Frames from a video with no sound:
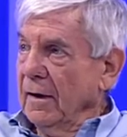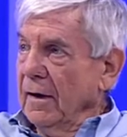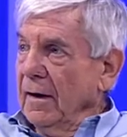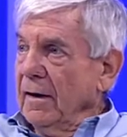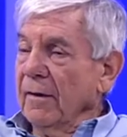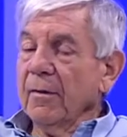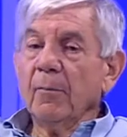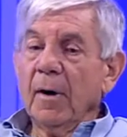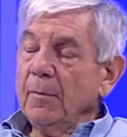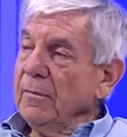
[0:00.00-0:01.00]
Yeah. Now,
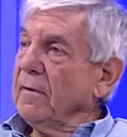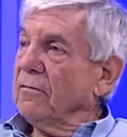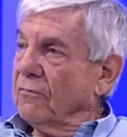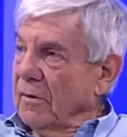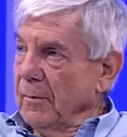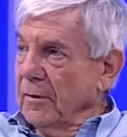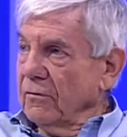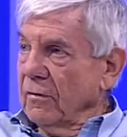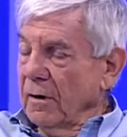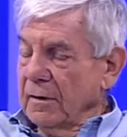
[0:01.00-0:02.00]
the moment they're screaming
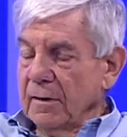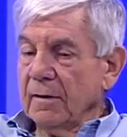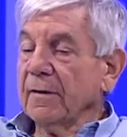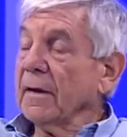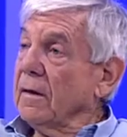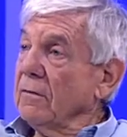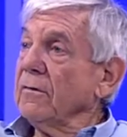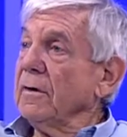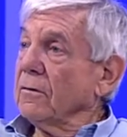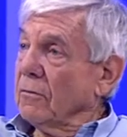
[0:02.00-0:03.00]
and shouting, the
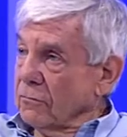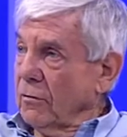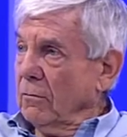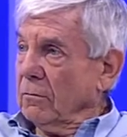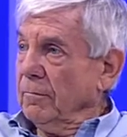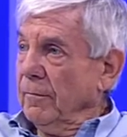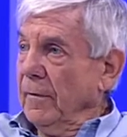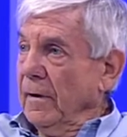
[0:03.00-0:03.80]
kids are in control.